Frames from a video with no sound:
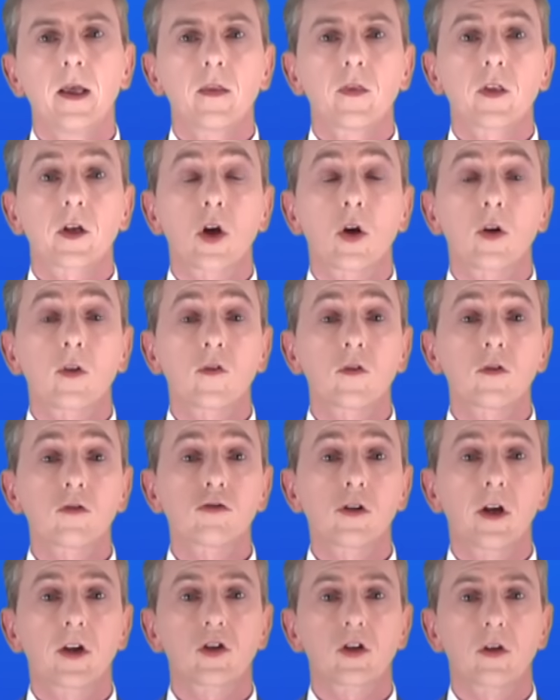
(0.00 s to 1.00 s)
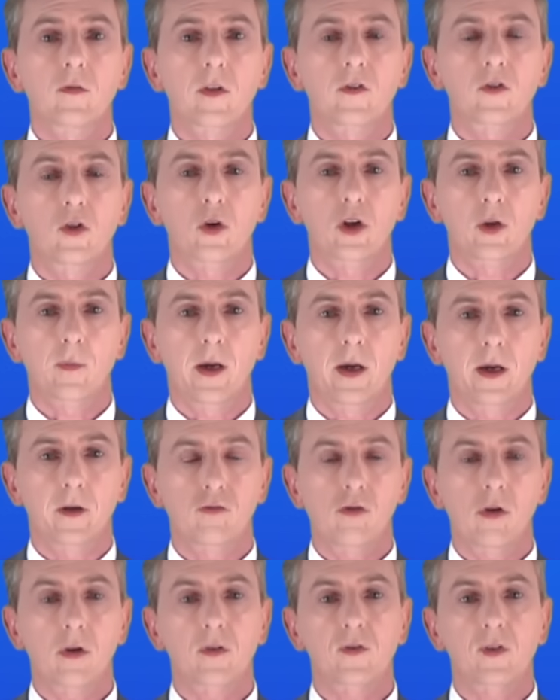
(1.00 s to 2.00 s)
The concentration of the sodium
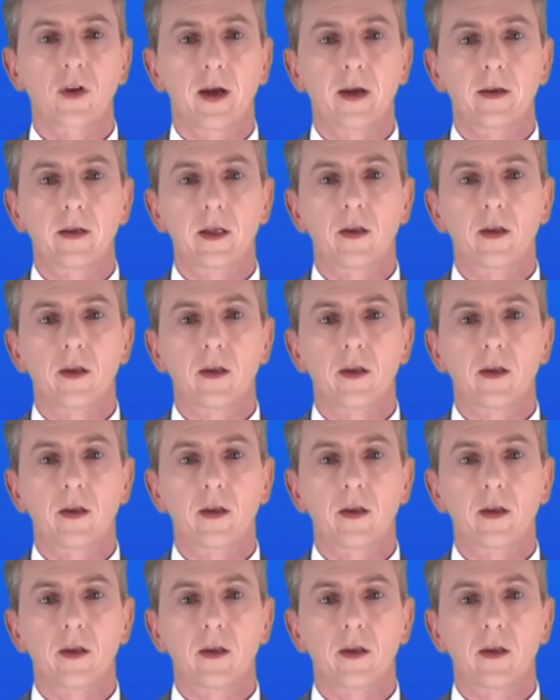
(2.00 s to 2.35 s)
hydroxide